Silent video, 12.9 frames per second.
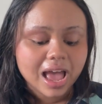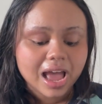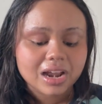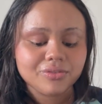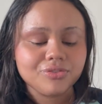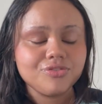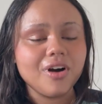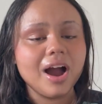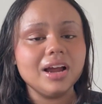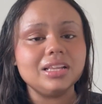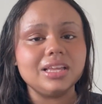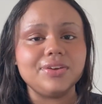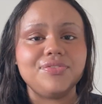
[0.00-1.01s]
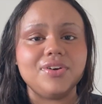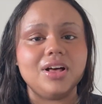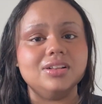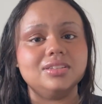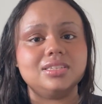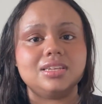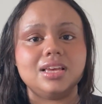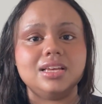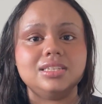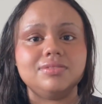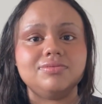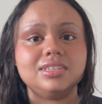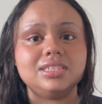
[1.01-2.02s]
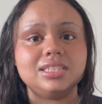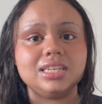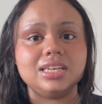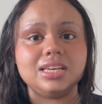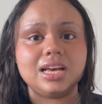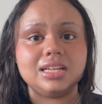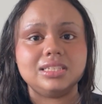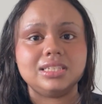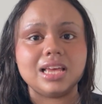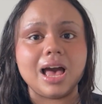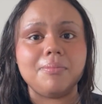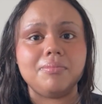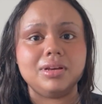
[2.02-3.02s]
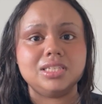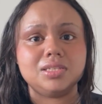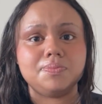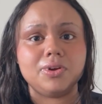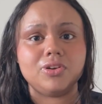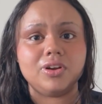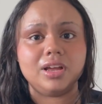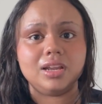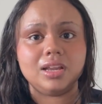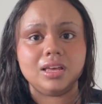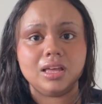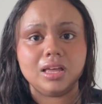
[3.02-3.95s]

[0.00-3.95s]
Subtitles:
and it finally felt as if the sea had sapped my spirit.